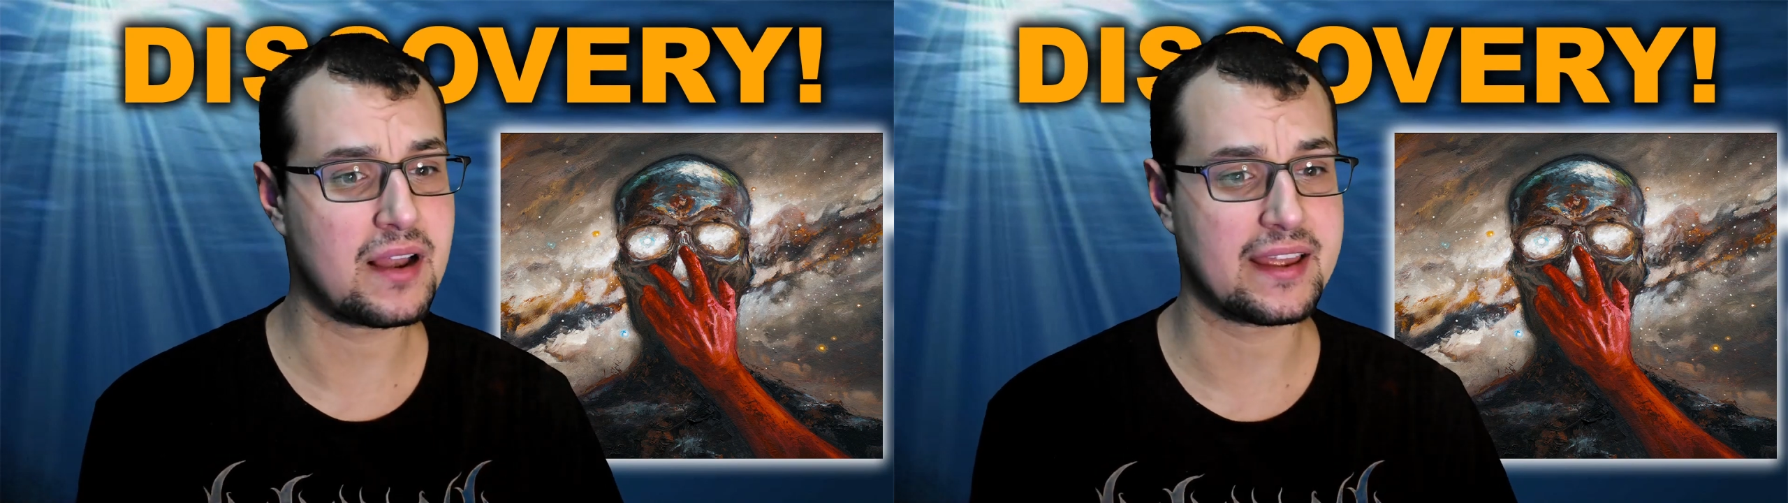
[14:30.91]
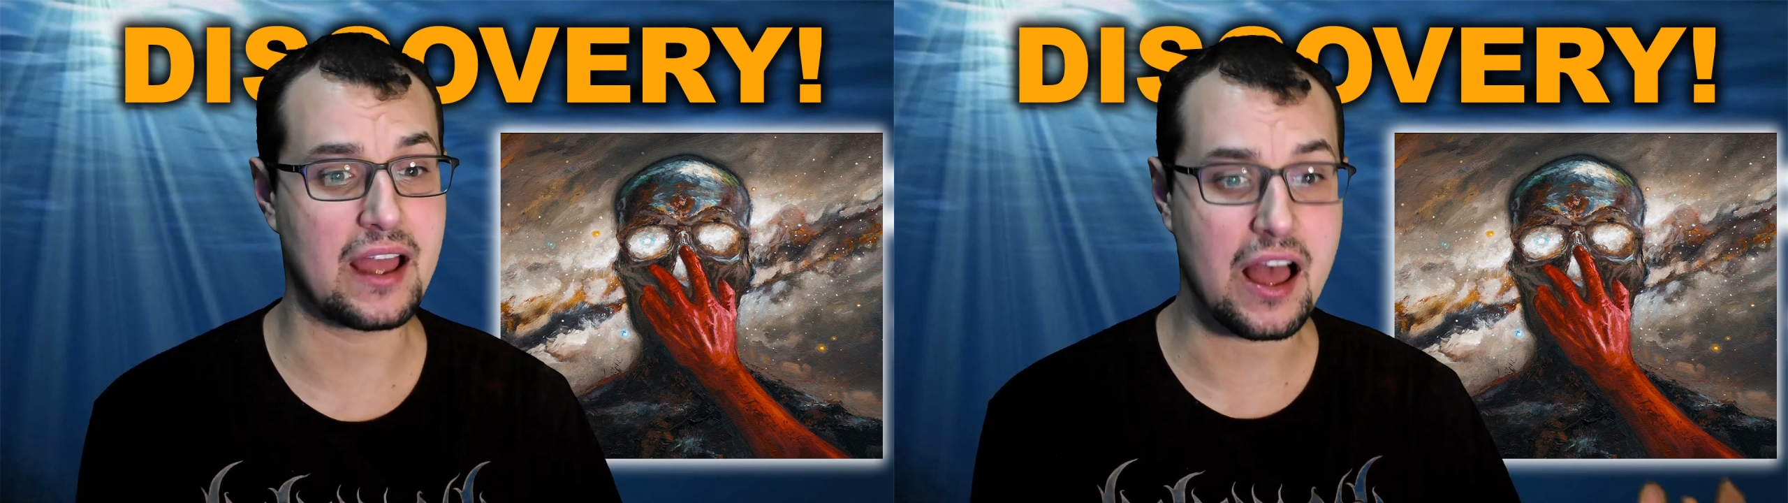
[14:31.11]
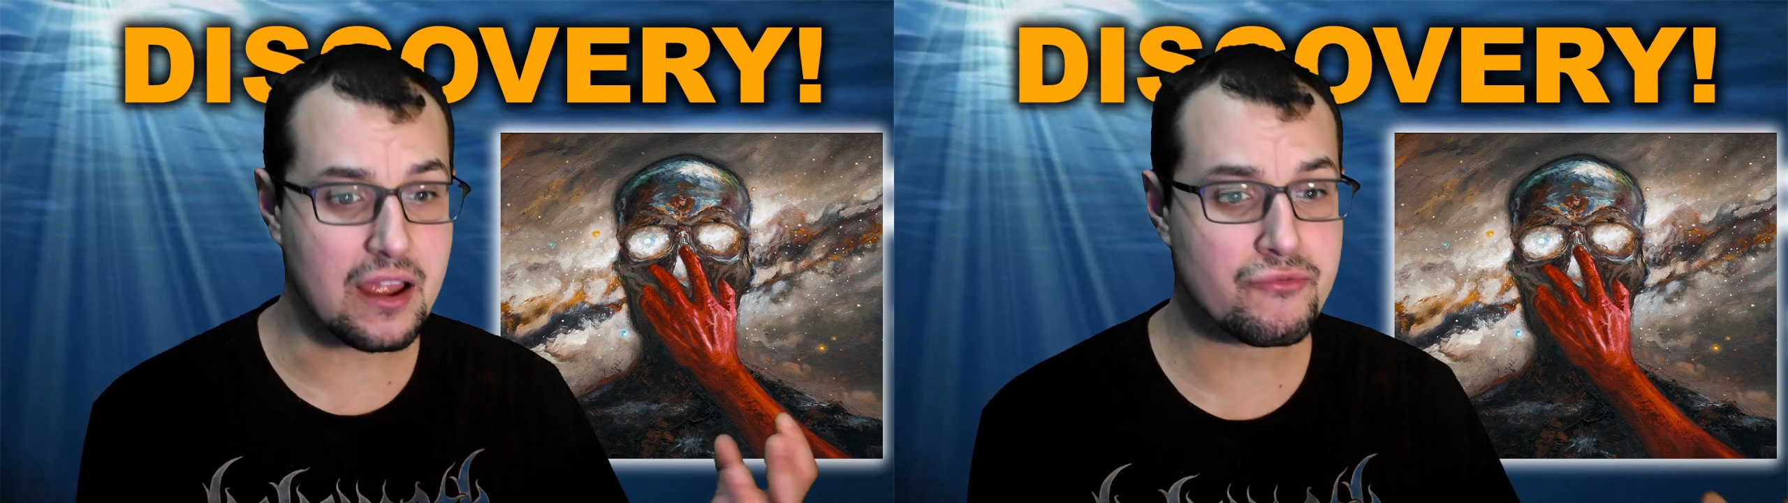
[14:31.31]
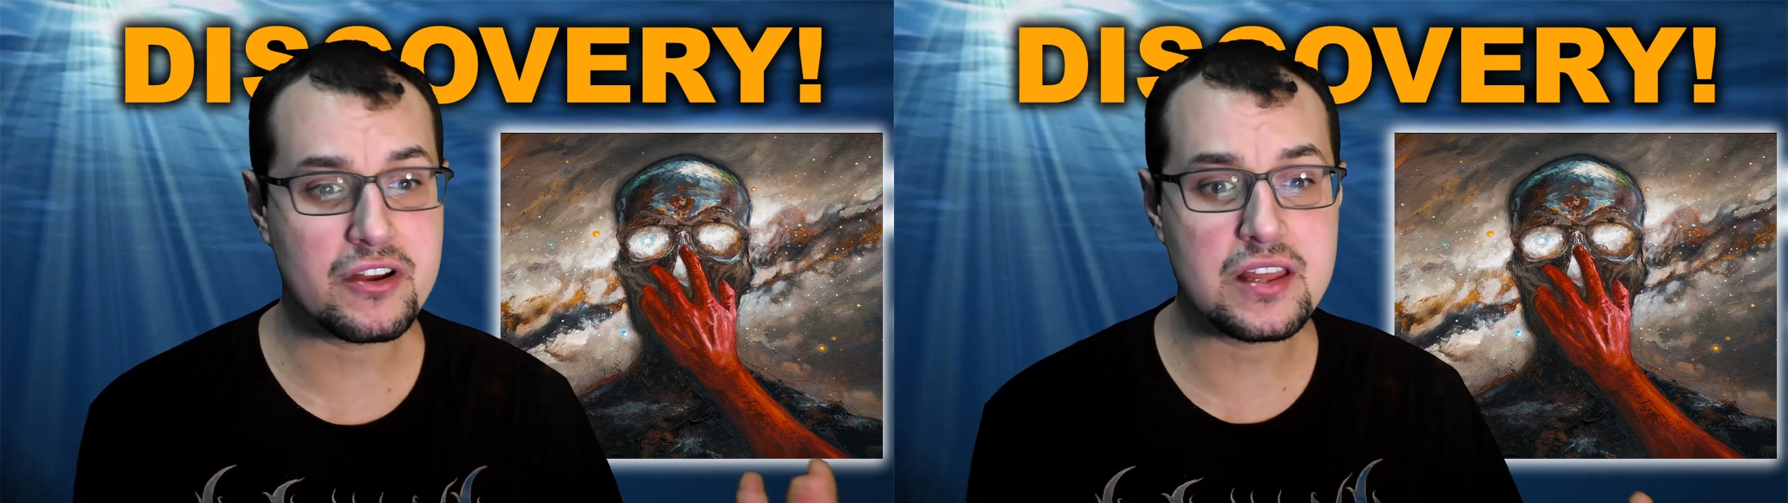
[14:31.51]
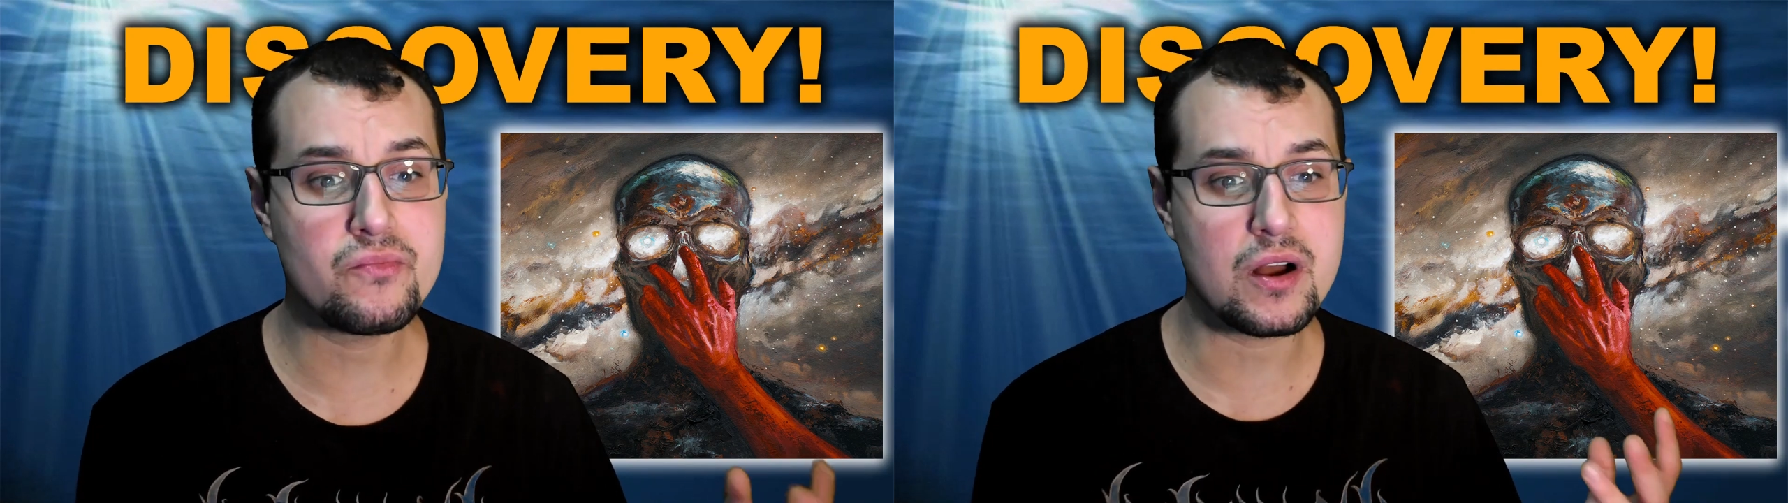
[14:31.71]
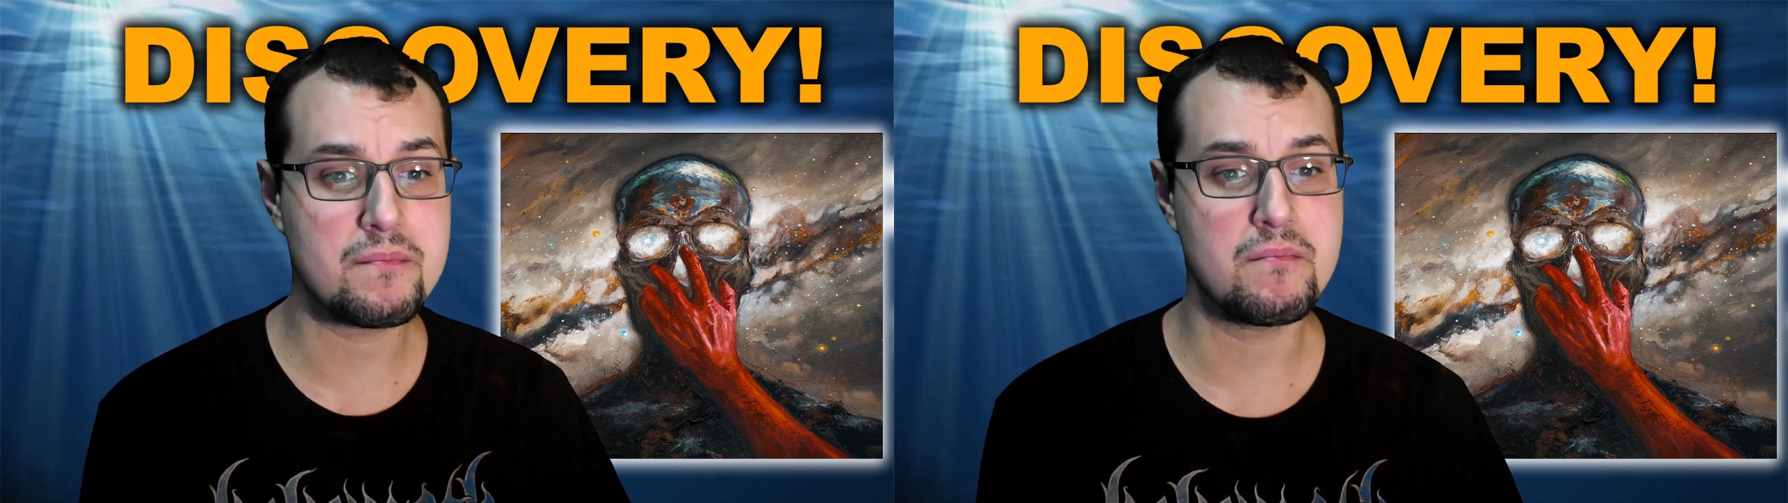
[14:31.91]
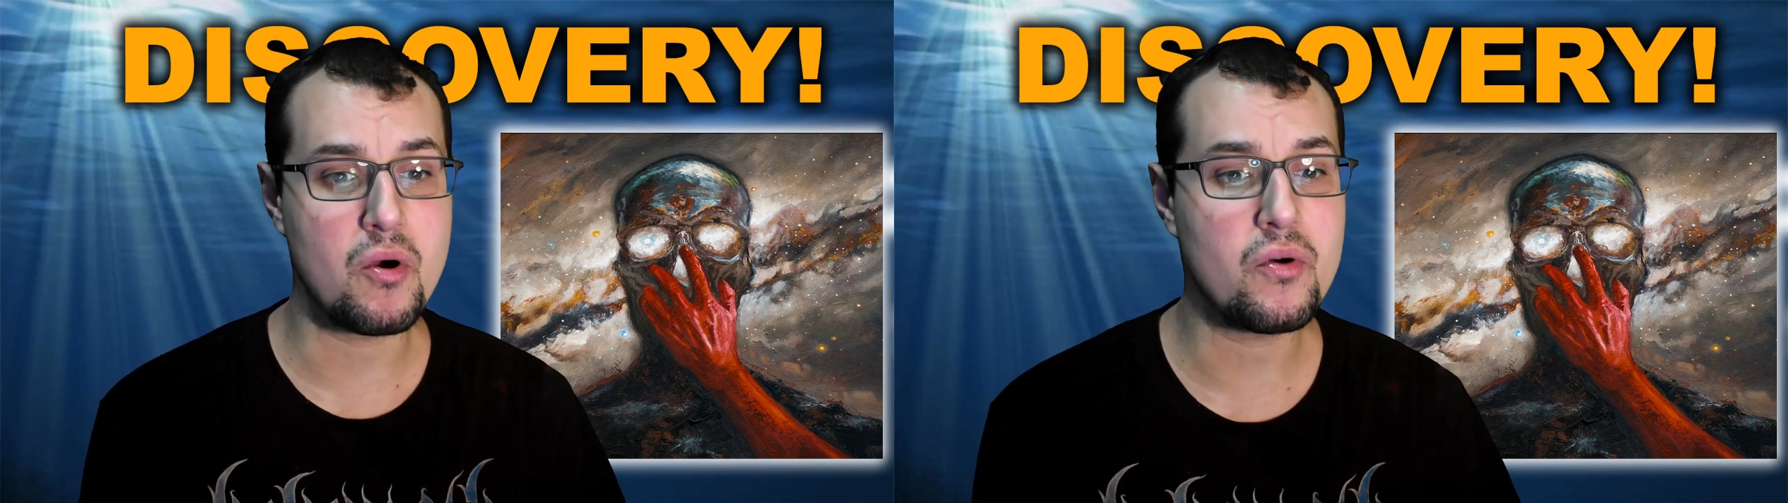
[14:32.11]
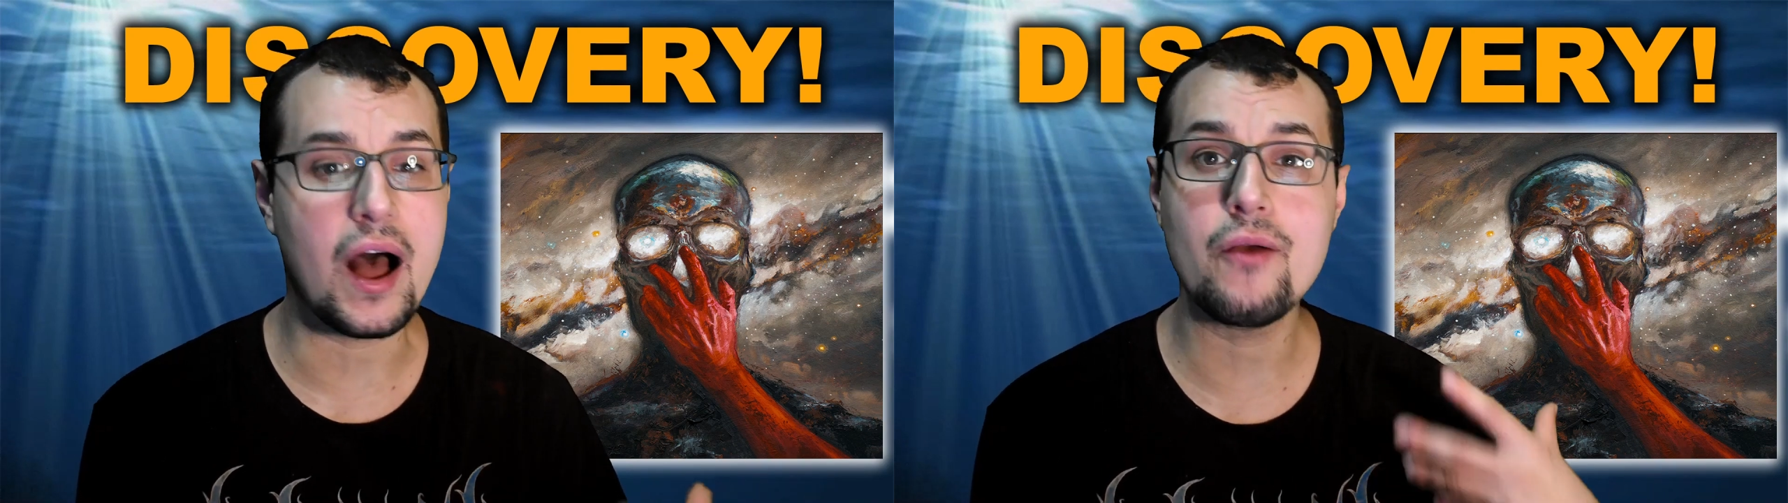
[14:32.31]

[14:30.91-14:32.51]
Like, I really want more.